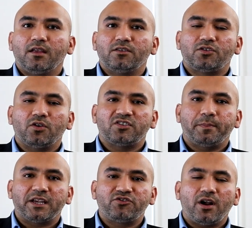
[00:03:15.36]
So
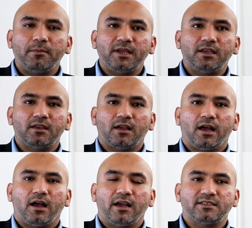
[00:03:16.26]
Spectrami,
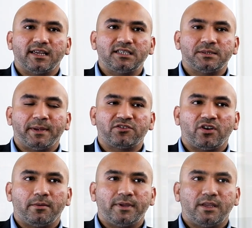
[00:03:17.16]
I signed
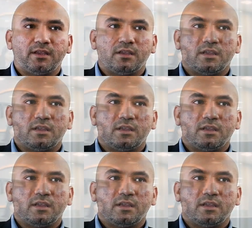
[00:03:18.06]
Spectrami